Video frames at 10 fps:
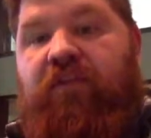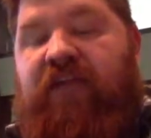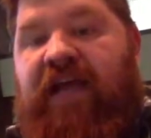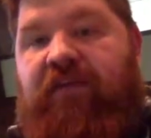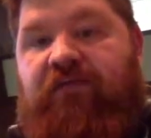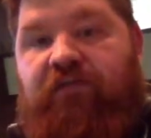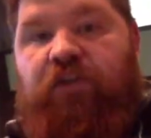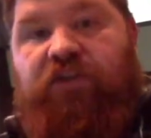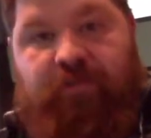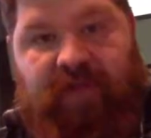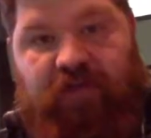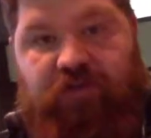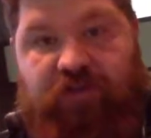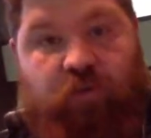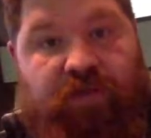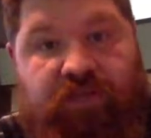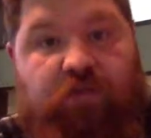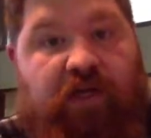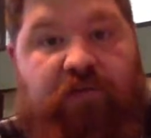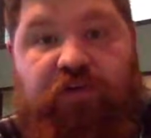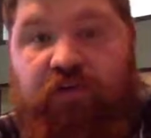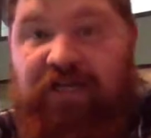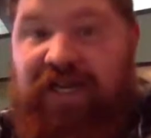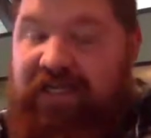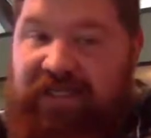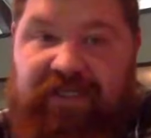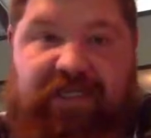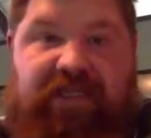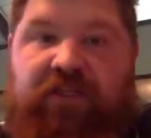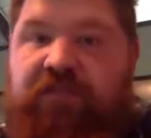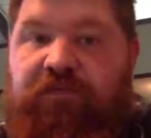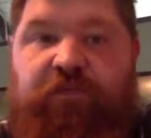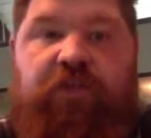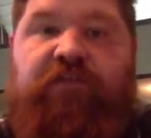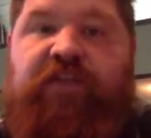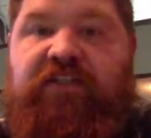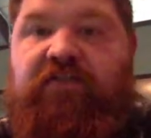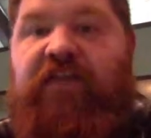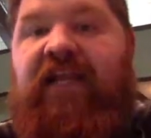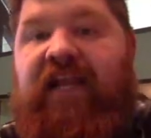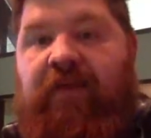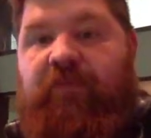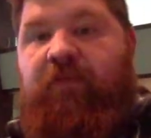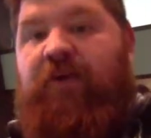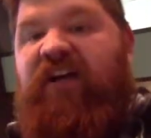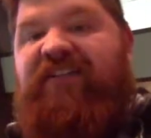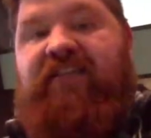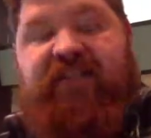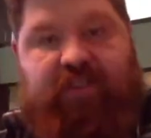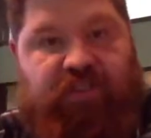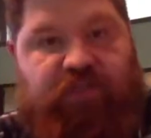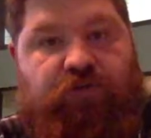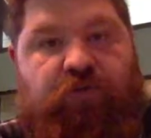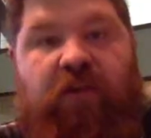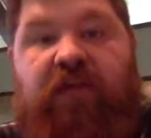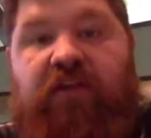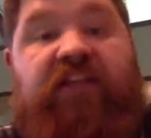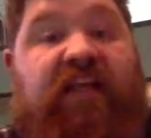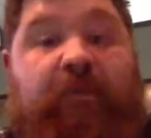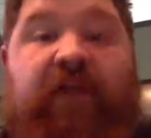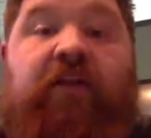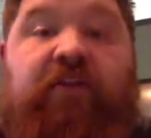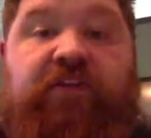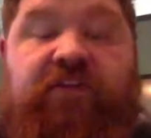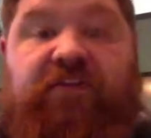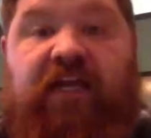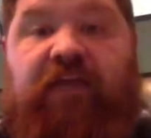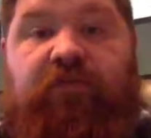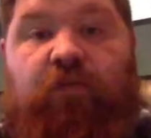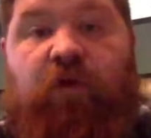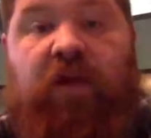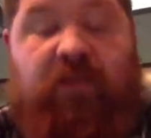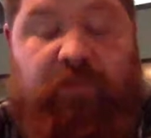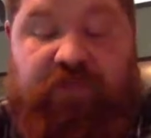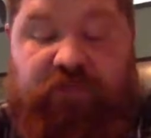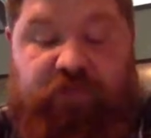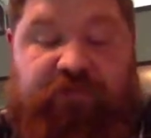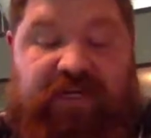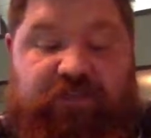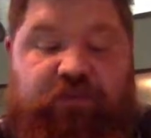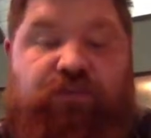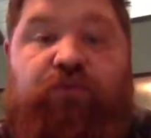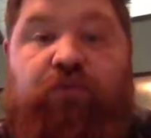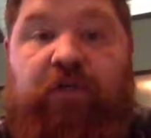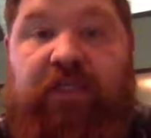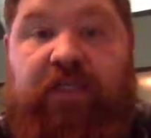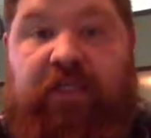That first pedal, the Twin 12, you're not going to get the full effects of that amp in the box EQ that pedal is designed for, because you've got 2